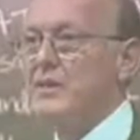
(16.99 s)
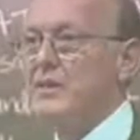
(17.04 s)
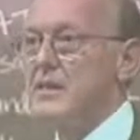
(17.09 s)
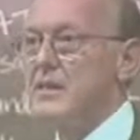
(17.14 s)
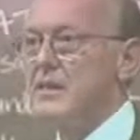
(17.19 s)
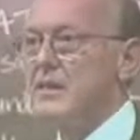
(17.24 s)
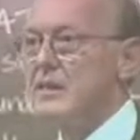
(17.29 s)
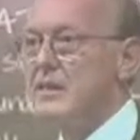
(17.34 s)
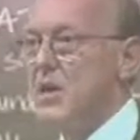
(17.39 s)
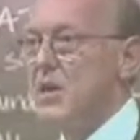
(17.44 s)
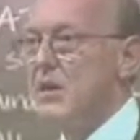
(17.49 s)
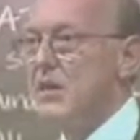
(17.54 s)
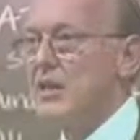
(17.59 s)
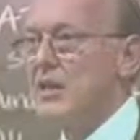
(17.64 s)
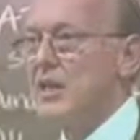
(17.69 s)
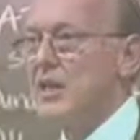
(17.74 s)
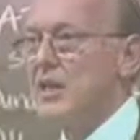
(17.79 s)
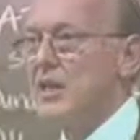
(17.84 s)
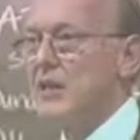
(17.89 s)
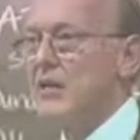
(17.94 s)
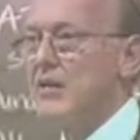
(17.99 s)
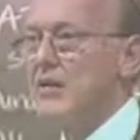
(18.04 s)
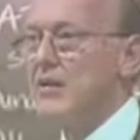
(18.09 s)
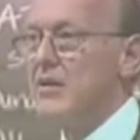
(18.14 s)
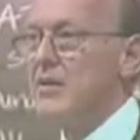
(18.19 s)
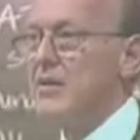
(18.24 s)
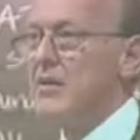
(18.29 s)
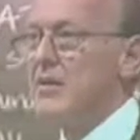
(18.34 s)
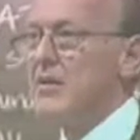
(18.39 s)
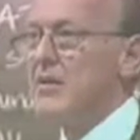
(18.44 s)
It's, it's
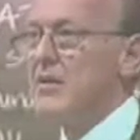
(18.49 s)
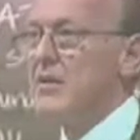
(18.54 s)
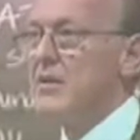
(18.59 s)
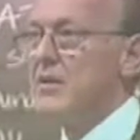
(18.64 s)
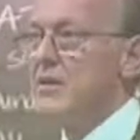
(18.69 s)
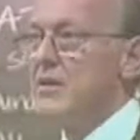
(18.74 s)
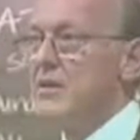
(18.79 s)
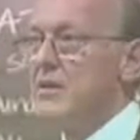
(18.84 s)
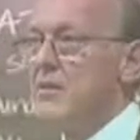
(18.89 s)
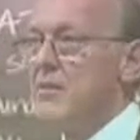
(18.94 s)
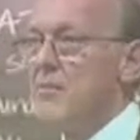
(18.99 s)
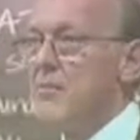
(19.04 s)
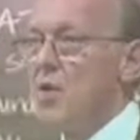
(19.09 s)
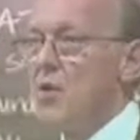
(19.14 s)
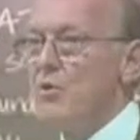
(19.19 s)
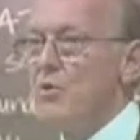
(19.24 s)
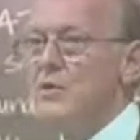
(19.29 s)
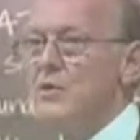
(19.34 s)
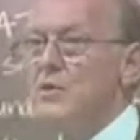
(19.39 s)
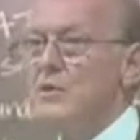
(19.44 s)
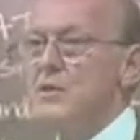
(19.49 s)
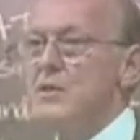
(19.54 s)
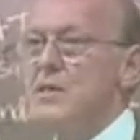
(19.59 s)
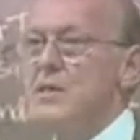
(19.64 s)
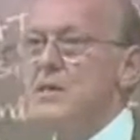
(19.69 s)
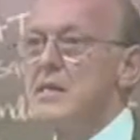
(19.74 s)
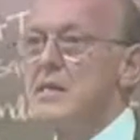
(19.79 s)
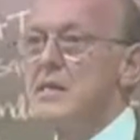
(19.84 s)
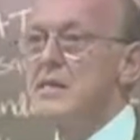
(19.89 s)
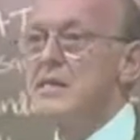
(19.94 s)
certainly the
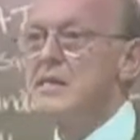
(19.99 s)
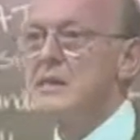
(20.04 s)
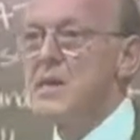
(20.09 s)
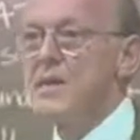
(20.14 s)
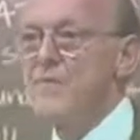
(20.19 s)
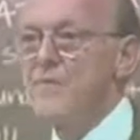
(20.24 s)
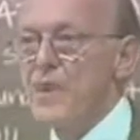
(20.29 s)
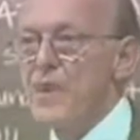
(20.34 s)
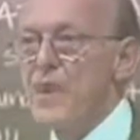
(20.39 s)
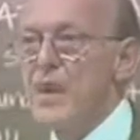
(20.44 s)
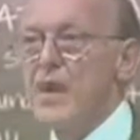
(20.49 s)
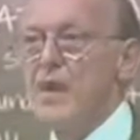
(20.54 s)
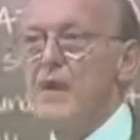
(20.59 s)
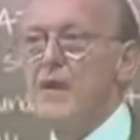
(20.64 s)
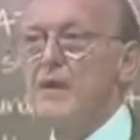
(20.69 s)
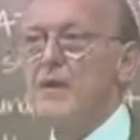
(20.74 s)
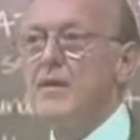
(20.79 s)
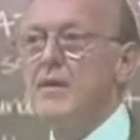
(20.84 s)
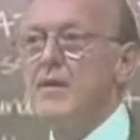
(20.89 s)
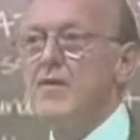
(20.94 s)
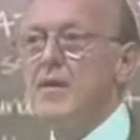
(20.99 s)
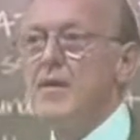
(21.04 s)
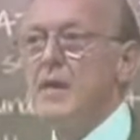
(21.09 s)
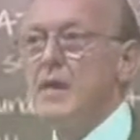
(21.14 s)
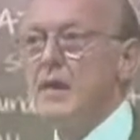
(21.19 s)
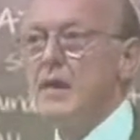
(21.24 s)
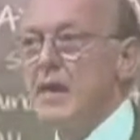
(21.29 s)
most severe